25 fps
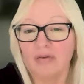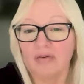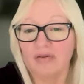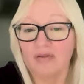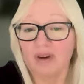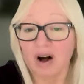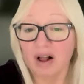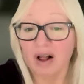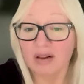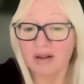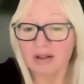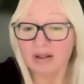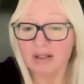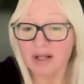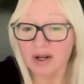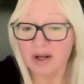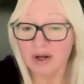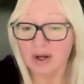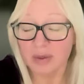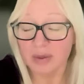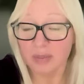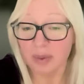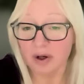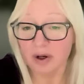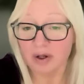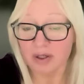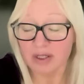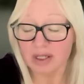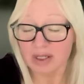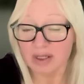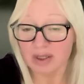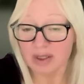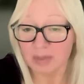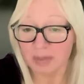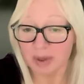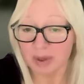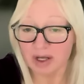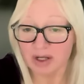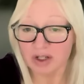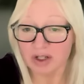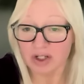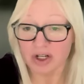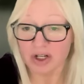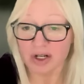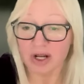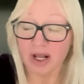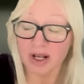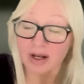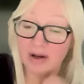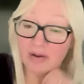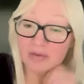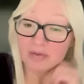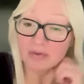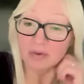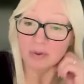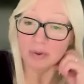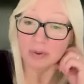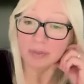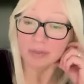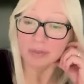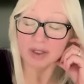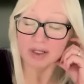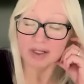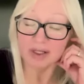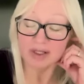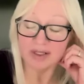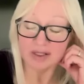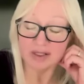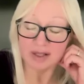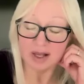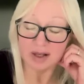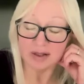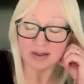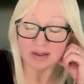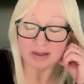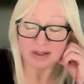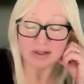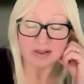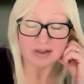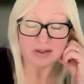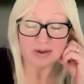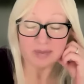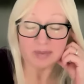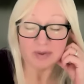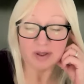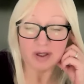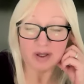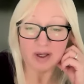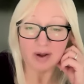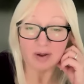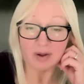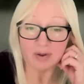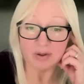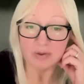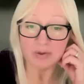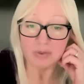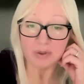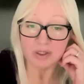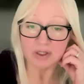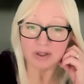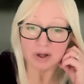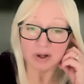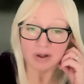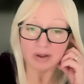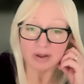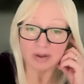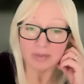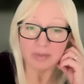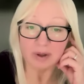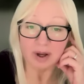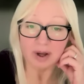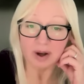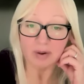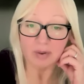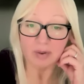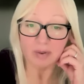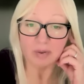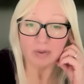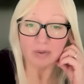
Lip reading: Voluntary participation and informed consent is something else we talked about.